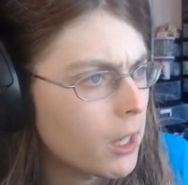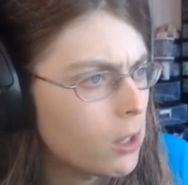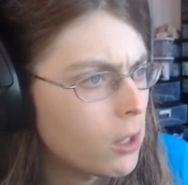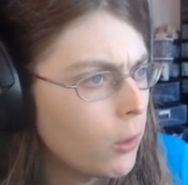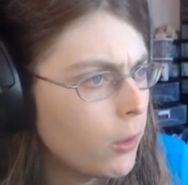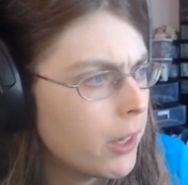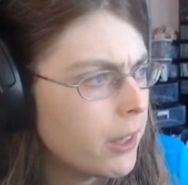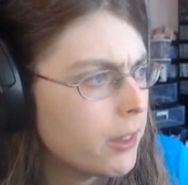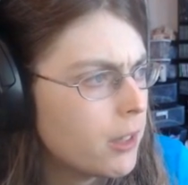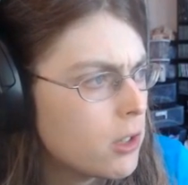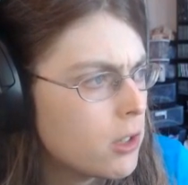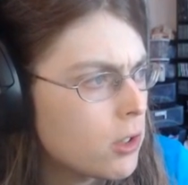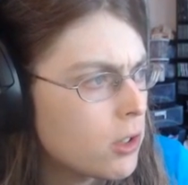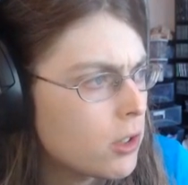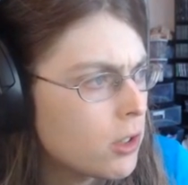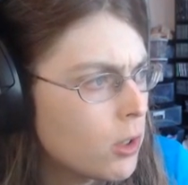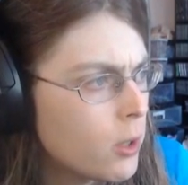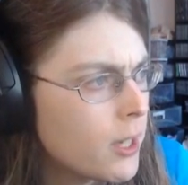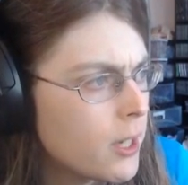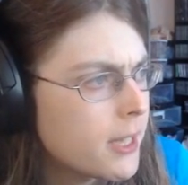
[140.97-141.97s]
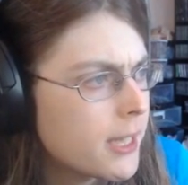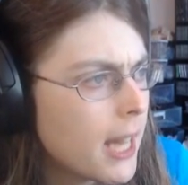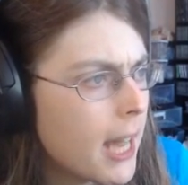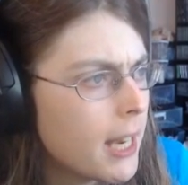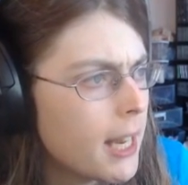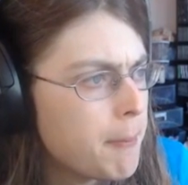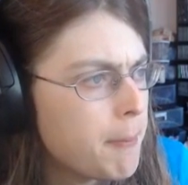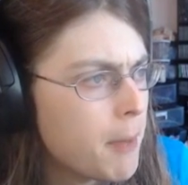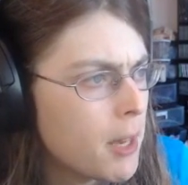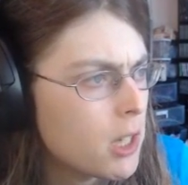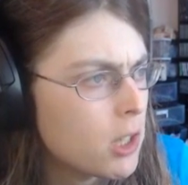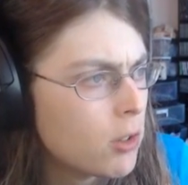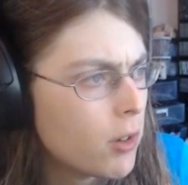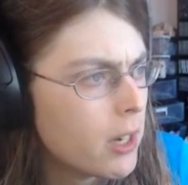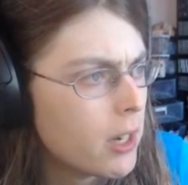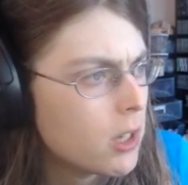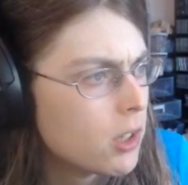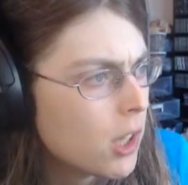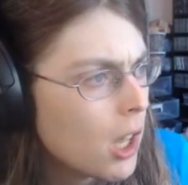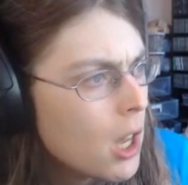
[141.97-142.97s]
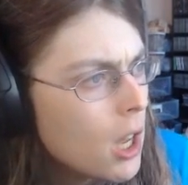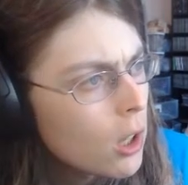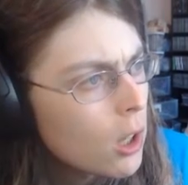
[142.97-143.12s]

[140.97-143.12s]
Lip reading: including teachers, students, and administrators,